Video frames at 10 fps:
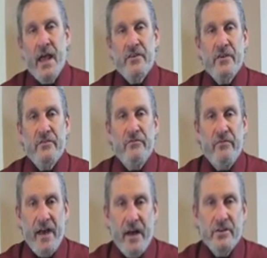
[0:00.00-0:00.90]
as a
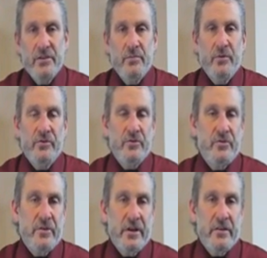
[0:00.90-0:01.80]
valuable
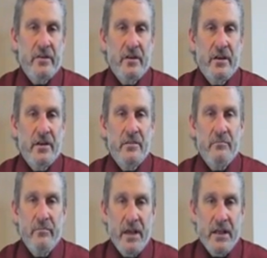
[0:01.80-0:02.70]
nutrient
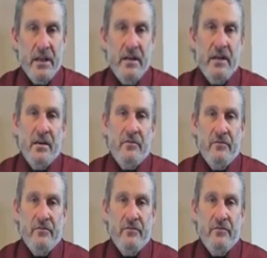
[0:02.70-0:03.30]
in many